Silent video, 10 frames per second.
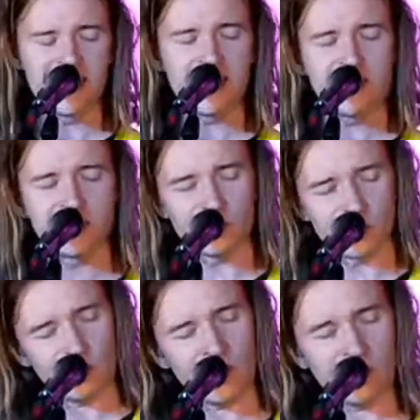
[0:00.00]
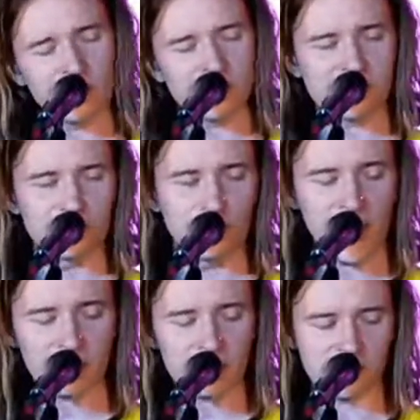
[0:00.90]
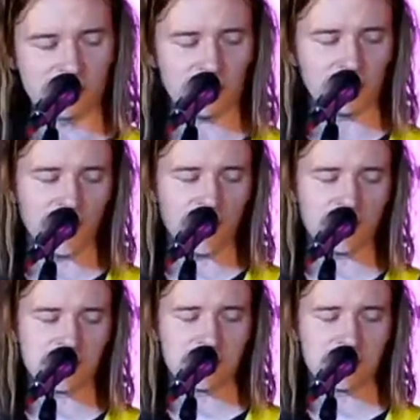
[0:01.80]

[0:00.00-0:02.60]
You the worst, baddest in the place.